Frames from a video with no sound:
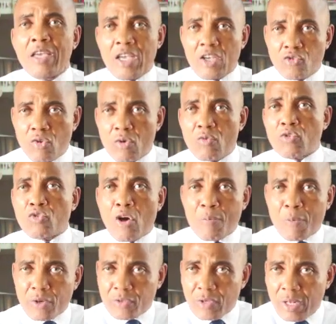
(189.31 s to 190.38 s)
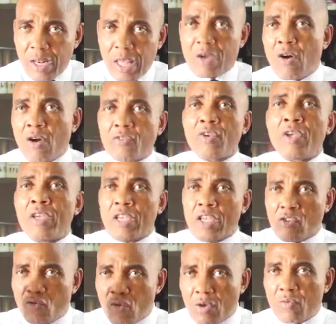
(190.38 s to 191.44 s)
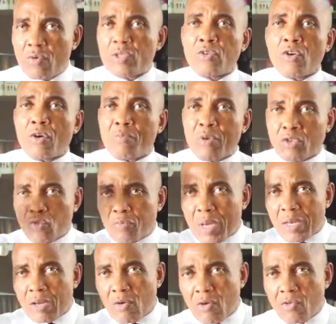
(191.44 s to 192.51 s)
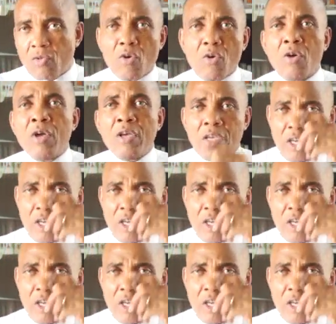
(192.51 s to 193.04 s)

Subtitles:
is doing with your port in Lagos, is doing with your bitumen in Ondo,